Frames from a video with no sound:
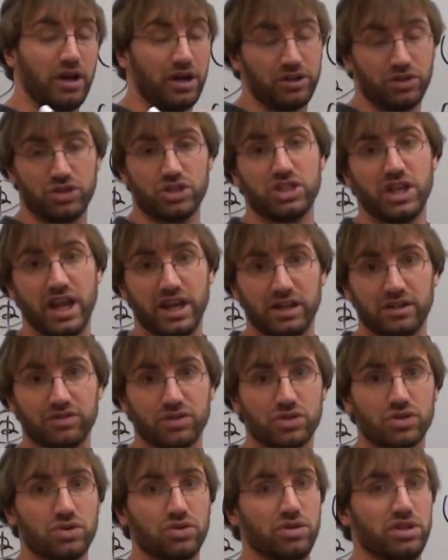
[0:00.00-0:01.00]
understanding
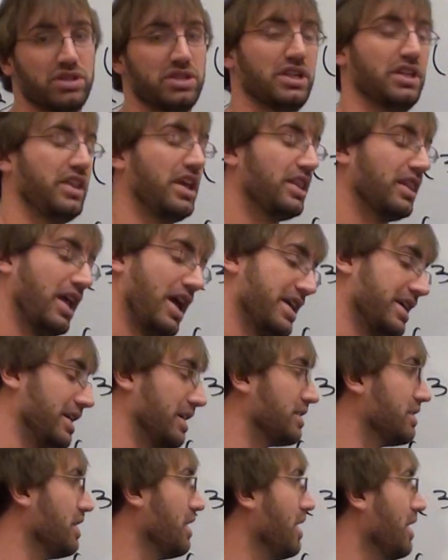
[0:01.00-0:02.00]
for students. And they like it.